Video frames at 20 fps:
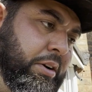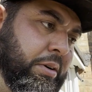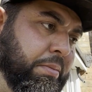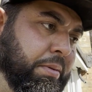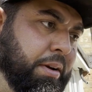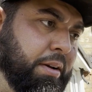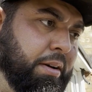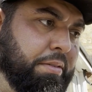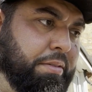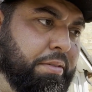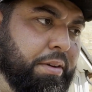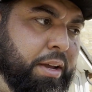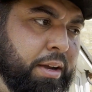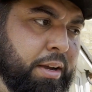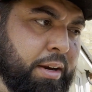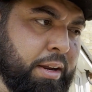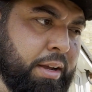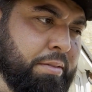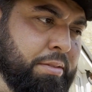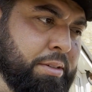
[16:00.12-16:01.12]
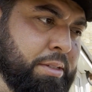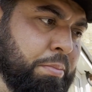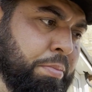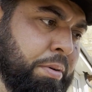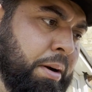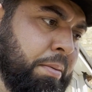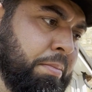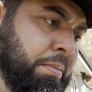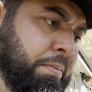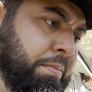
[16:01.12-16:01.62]
coming off. It ain't gonna give us a
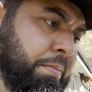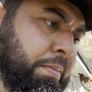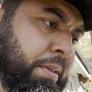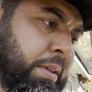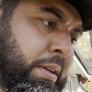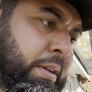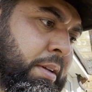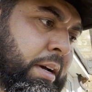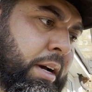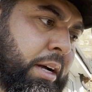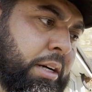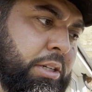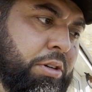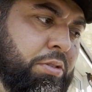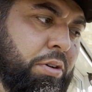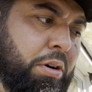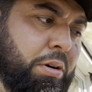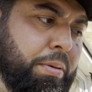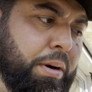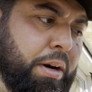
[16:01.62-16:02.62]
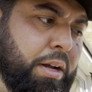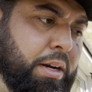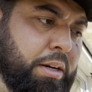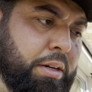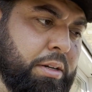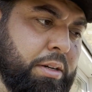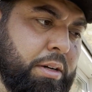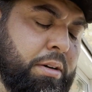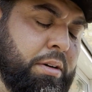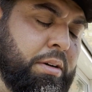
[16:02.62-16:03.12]
problem. Anti-roll bar link
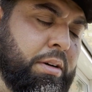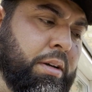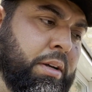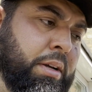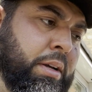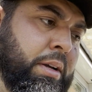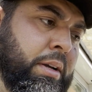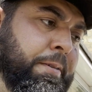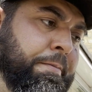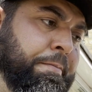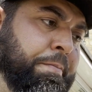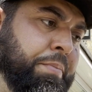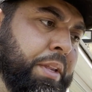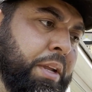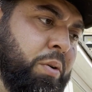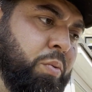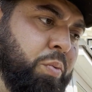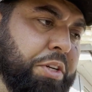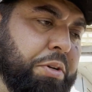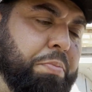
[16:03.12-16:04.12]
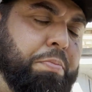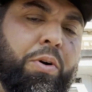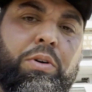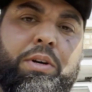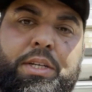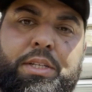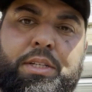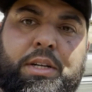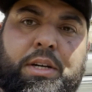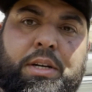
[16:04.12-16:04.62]
done. Wishbone
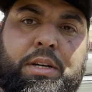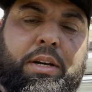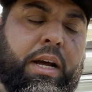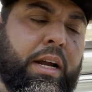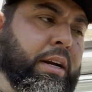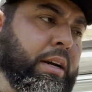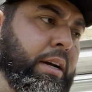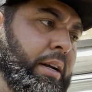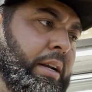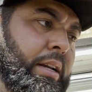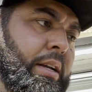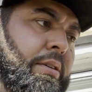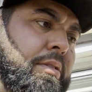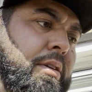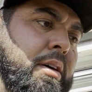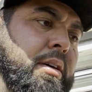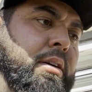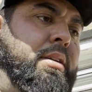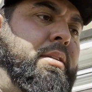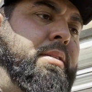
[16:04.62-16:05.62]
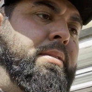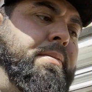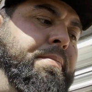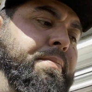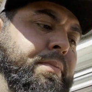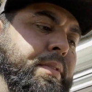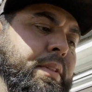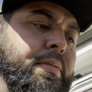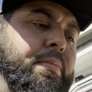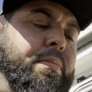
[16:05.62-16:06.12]
is done. And earlier on,
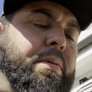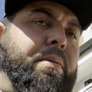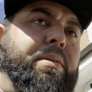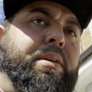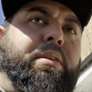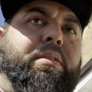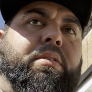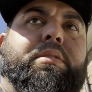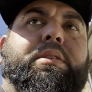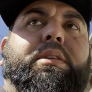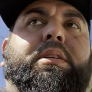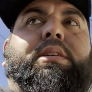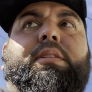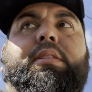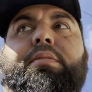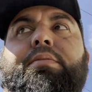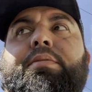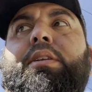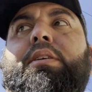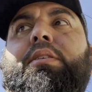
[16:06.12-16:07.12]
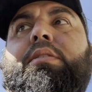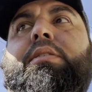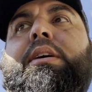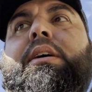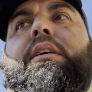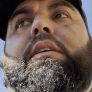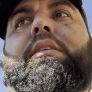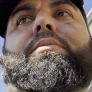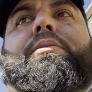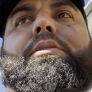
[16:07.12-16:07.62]
probably noticed in the video that
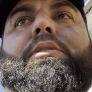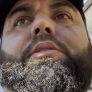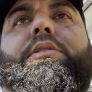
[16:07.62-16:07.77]
I was